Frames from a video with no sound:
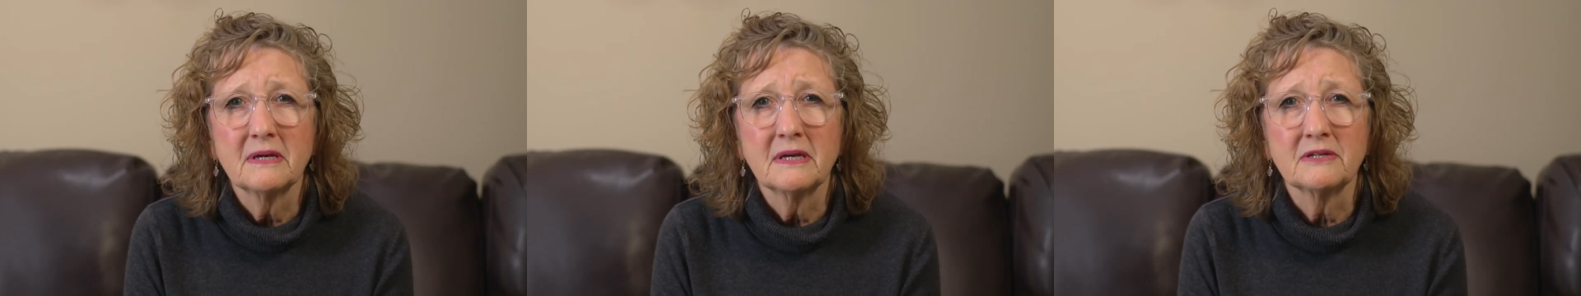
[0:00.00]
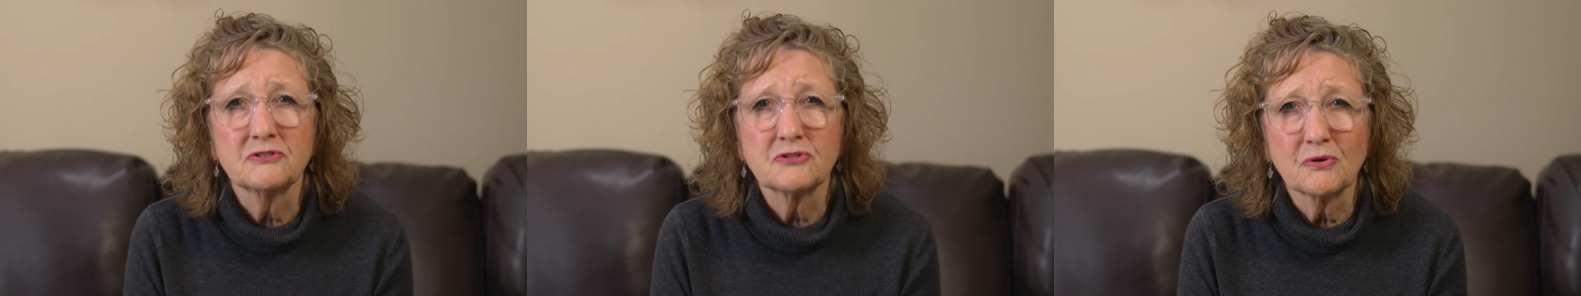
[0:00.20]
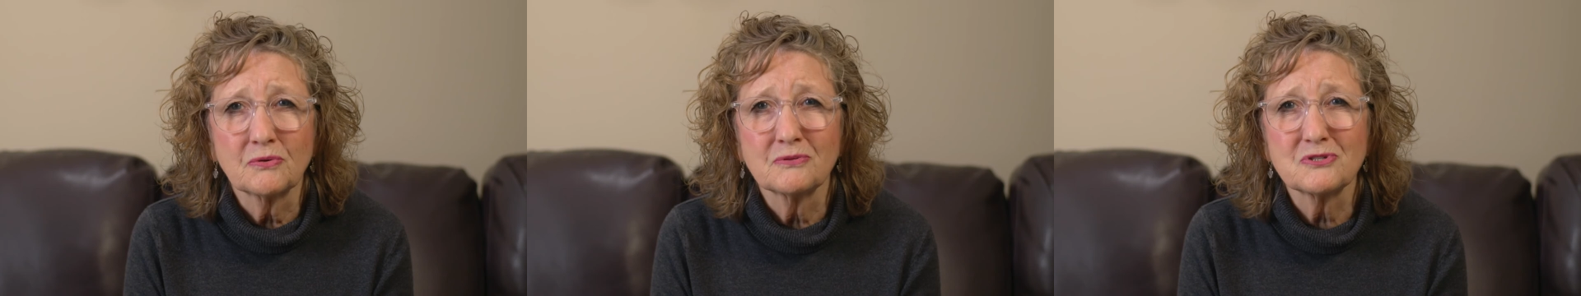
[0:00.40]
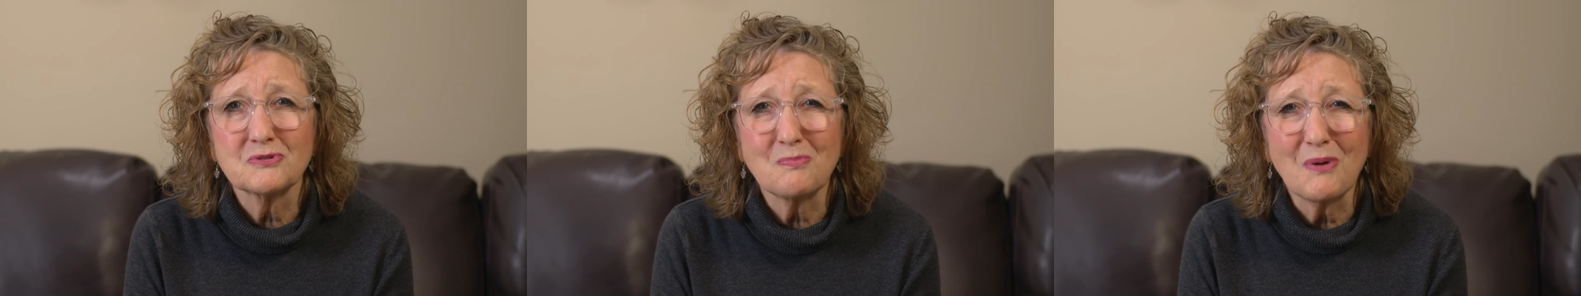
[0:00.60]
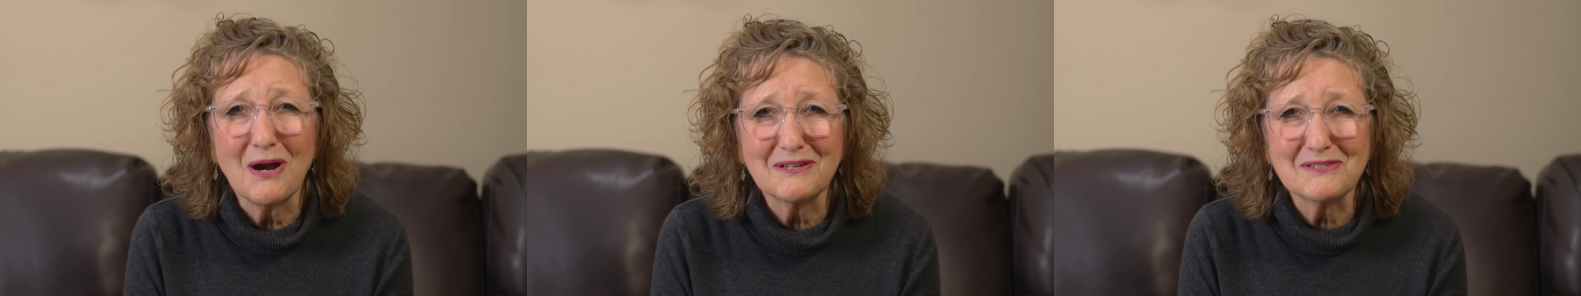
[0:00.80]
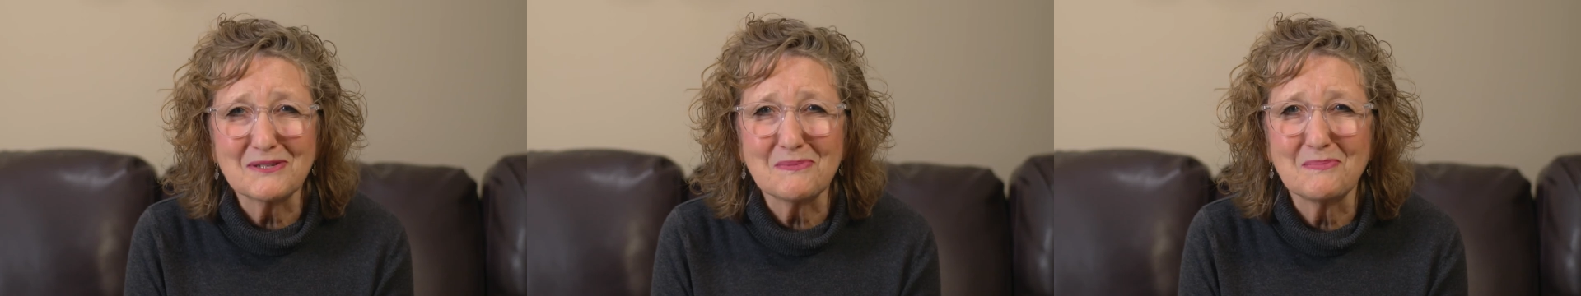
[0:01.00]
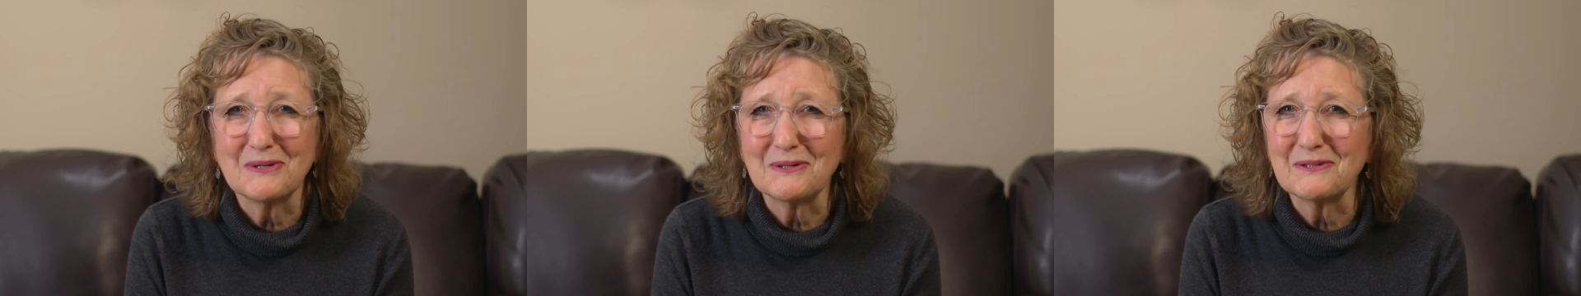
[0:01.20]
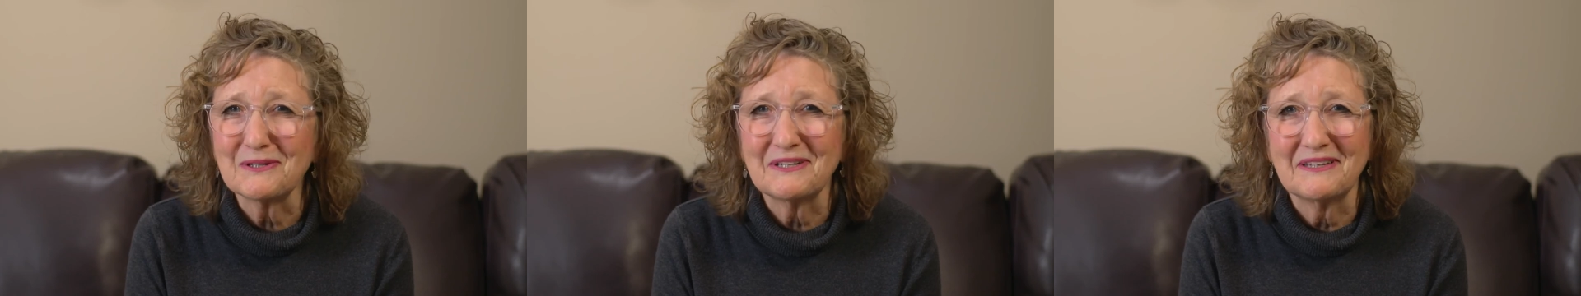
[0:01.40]
and turns
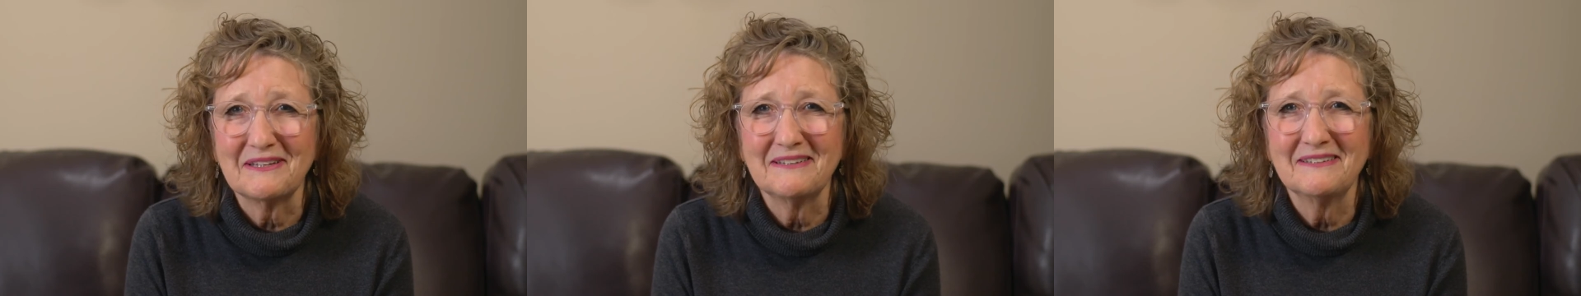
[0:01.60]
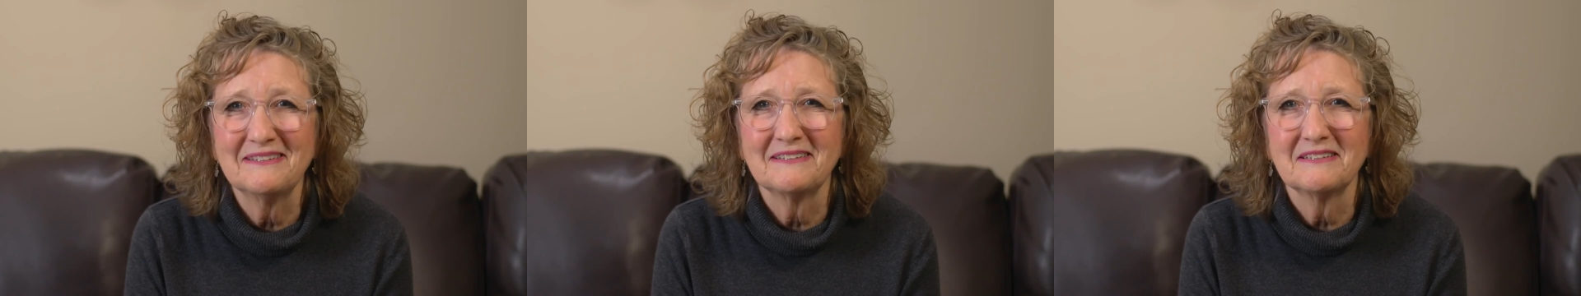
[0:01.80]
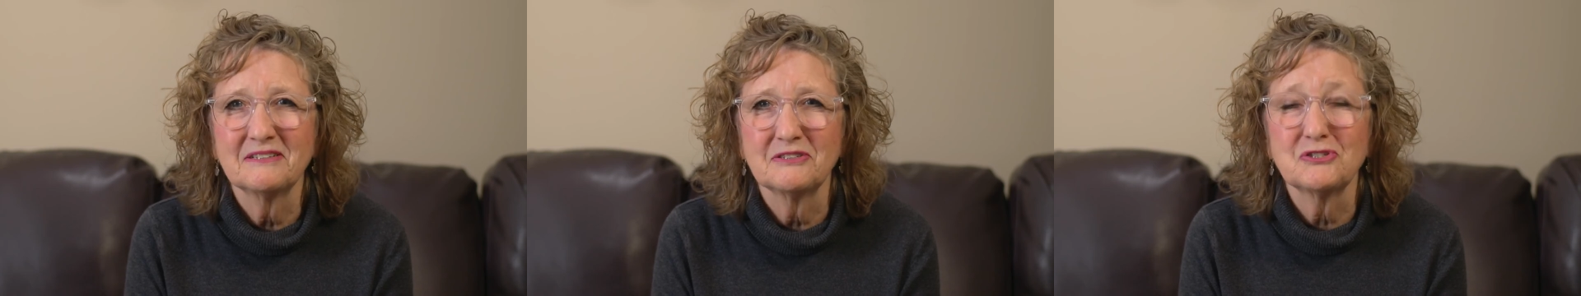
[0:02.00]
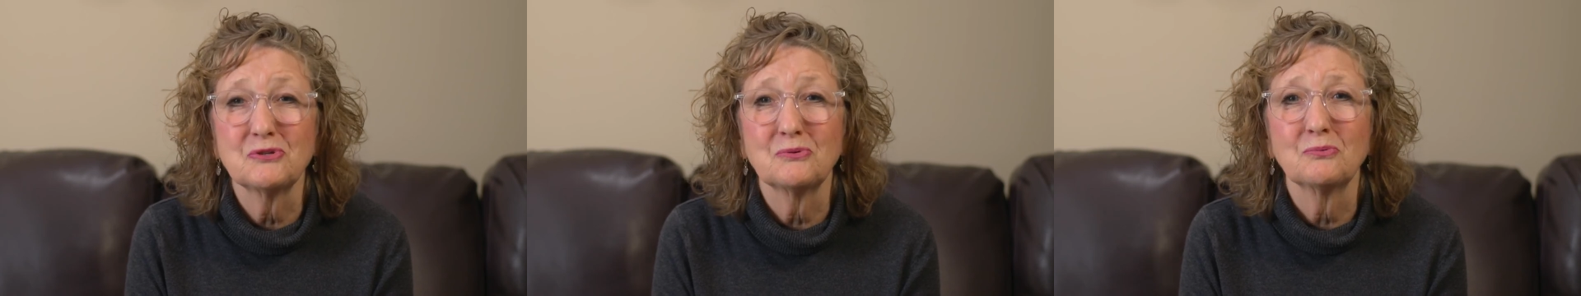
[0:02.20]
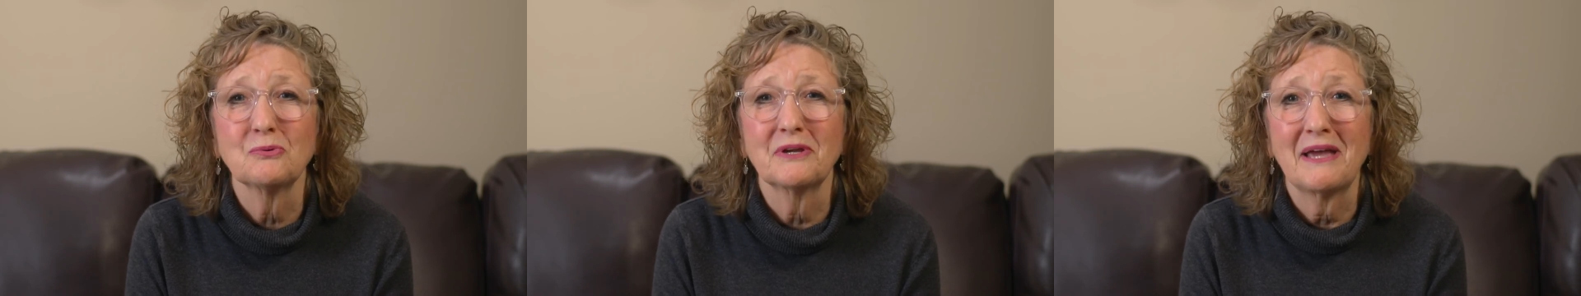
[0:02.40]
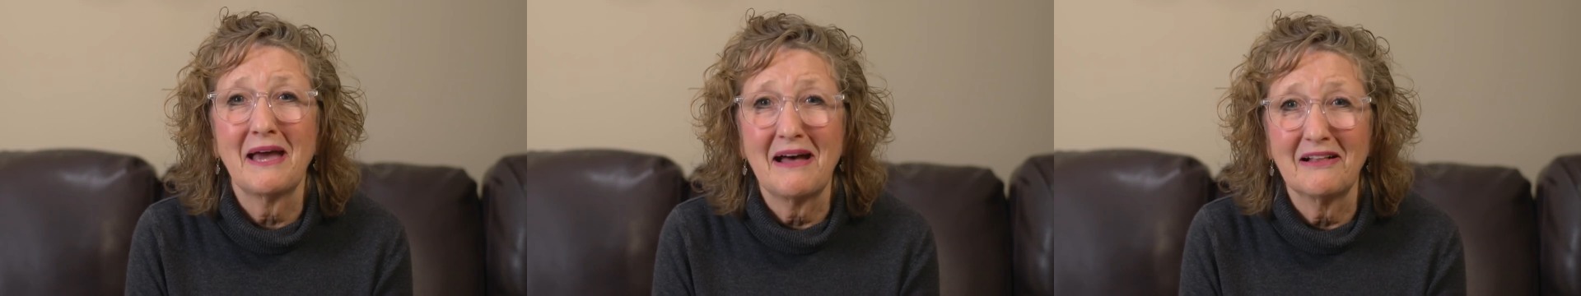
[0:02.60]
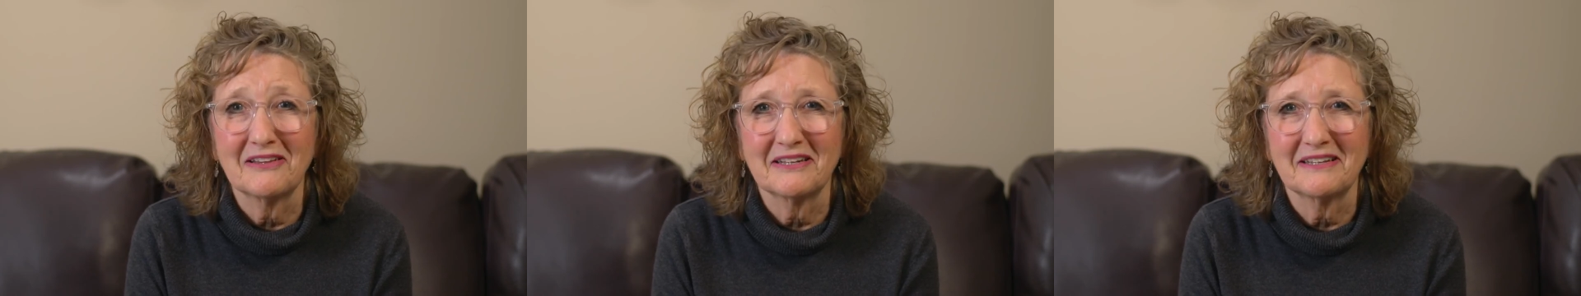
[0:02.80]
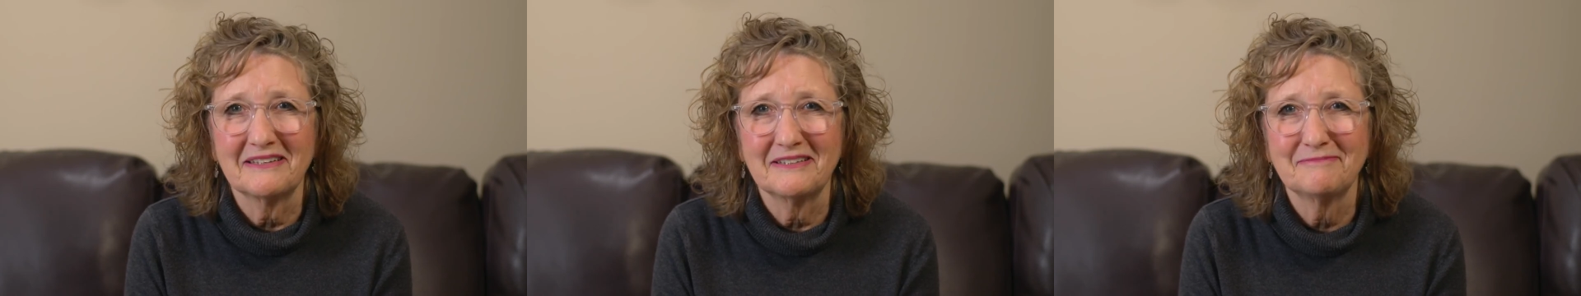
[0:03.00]
possibility into
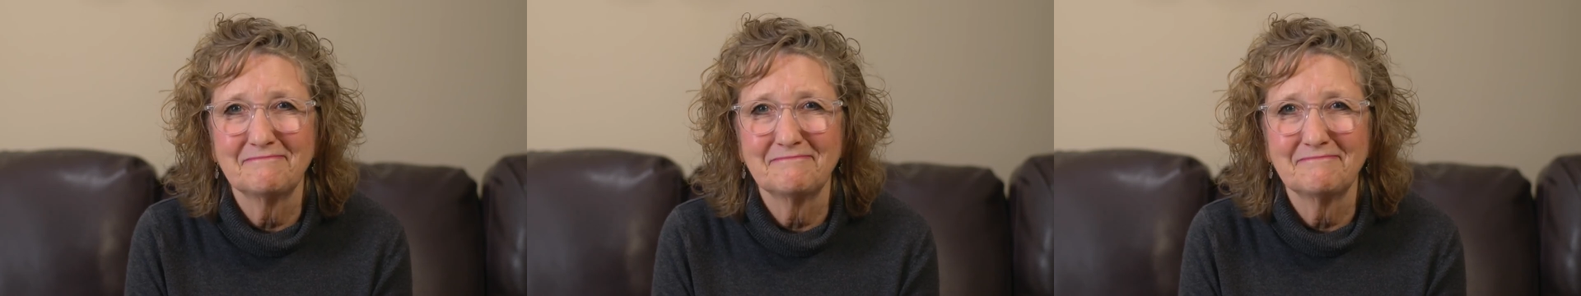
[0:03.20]
reality.